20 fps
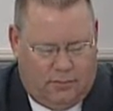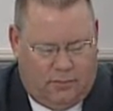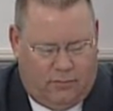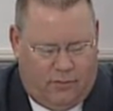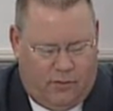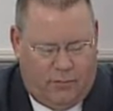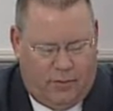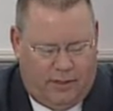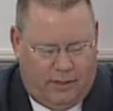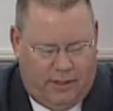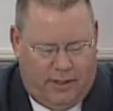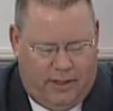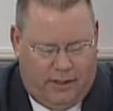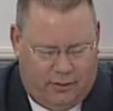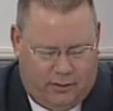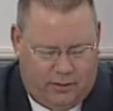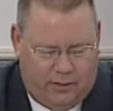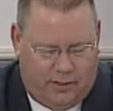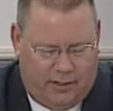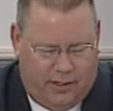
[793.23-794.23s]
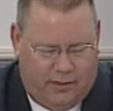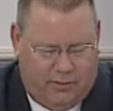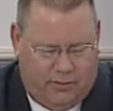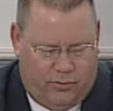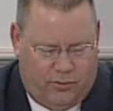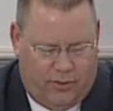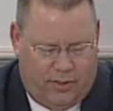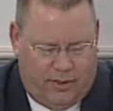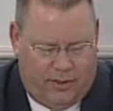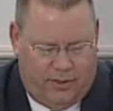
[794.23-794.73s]
From a legal
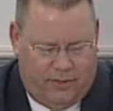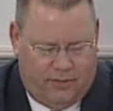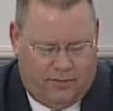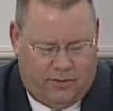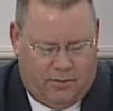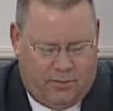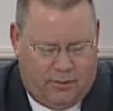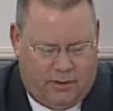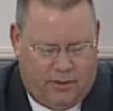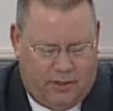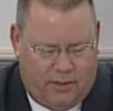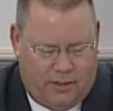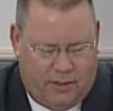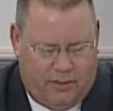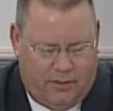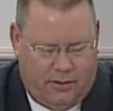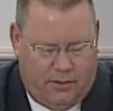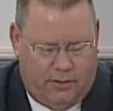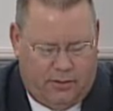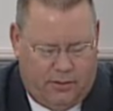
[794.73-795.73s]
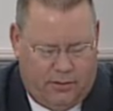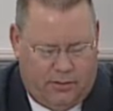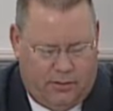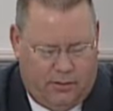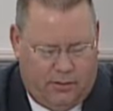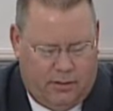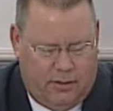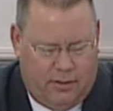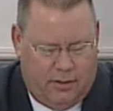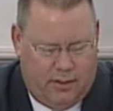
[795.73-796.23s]
standpoint, if someone is going
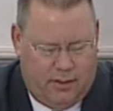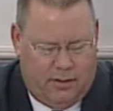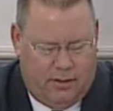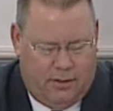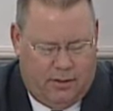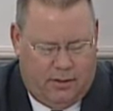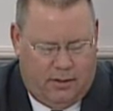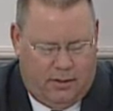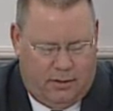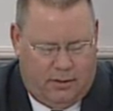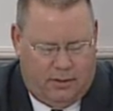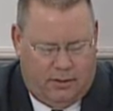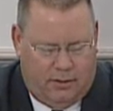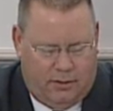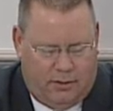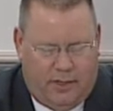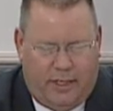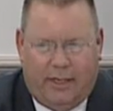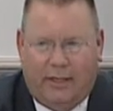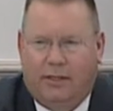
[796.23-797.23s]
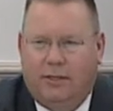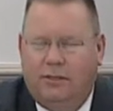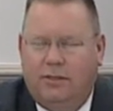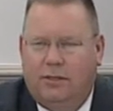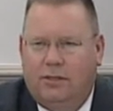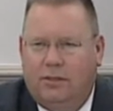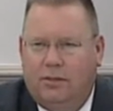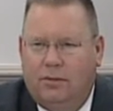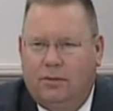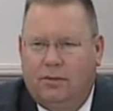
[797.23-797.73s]
to challenge
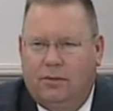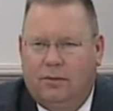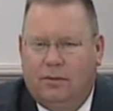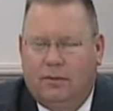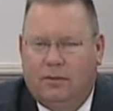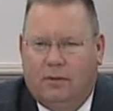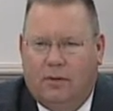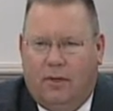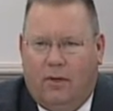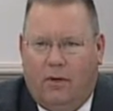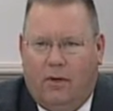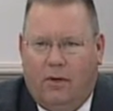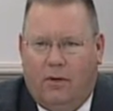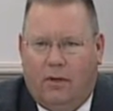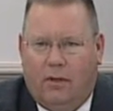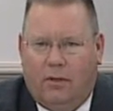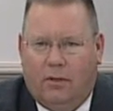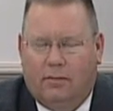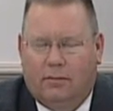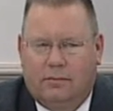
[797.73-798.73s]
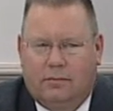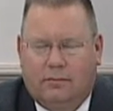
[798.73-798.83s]
you or